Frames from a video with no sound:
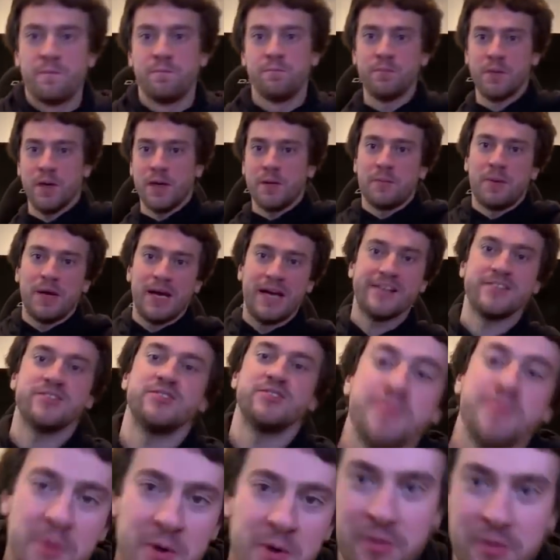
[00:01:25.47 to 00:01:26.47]
Vote pies
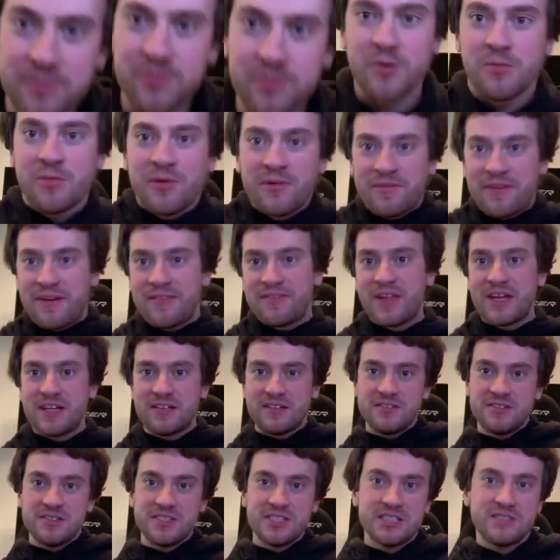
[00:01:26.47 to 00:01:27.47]

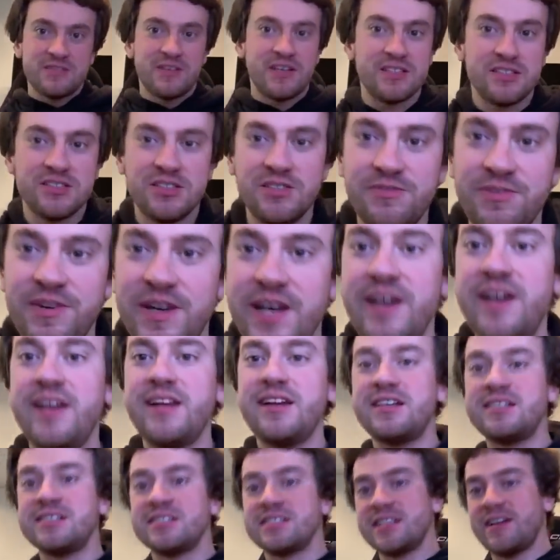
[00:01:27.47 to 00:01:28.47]

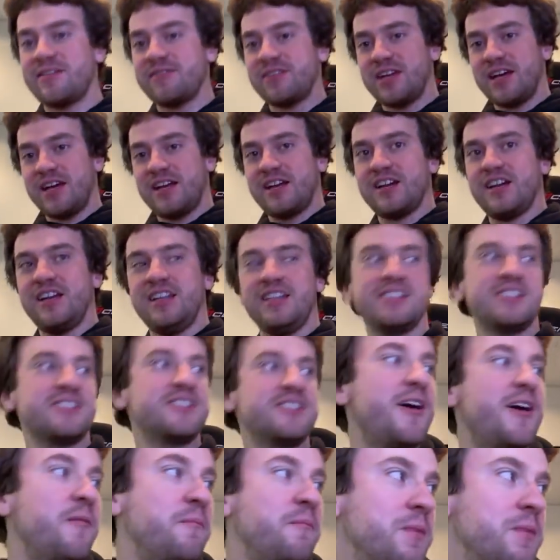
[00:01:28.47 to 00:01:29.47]
2.141592653599790. Let's
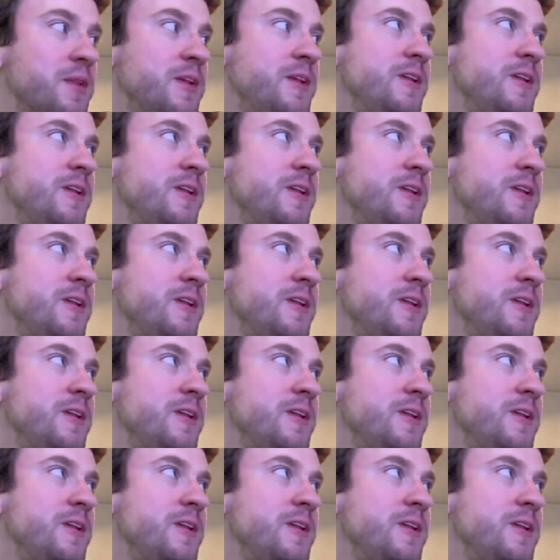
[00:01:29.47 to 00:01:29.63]
go.